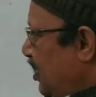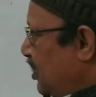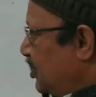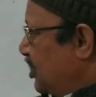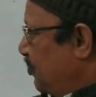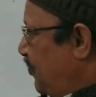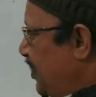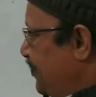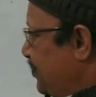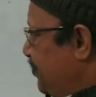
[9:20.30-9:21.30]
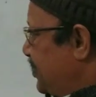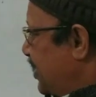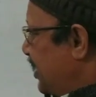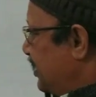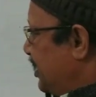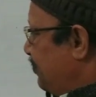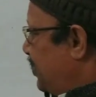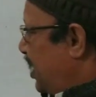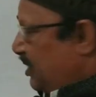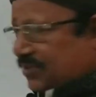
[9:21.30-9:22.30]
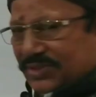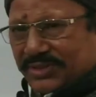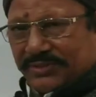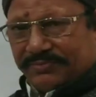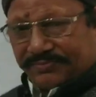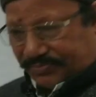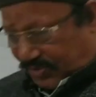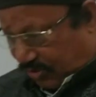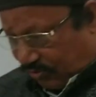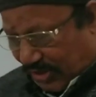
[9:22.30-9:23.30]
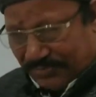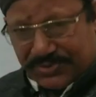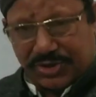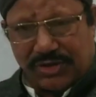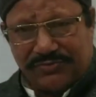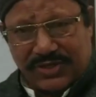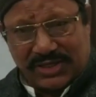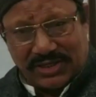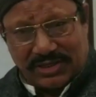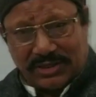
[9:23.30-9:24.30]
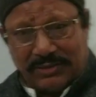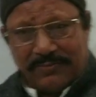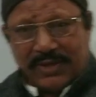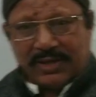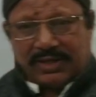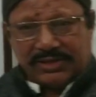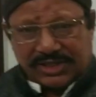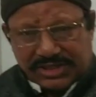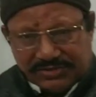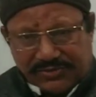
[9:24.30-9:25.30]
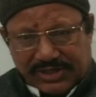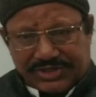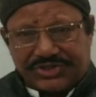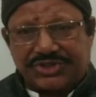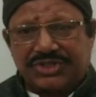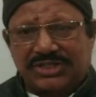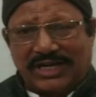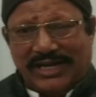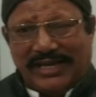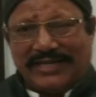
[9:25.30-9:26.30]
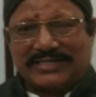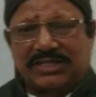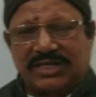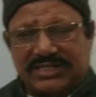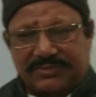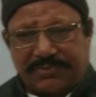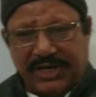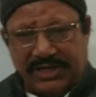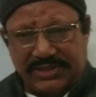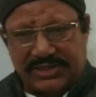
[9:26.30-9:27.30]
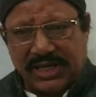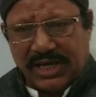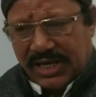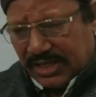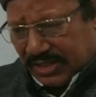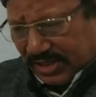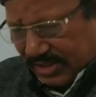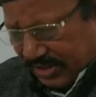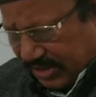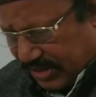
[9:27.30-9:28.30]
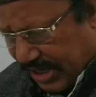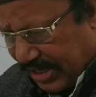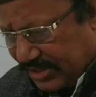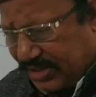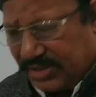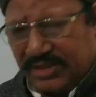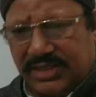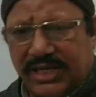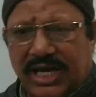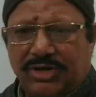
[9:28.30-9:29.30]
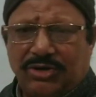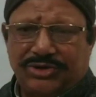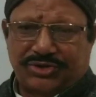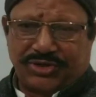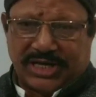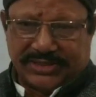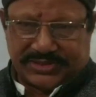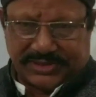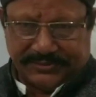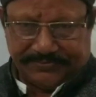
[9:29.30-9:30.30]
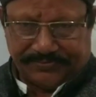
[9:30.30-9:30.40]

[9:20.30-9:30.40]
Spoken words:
The waves beside them dance. The waves of the rivers, the lakes, the springs, that they are also dancing.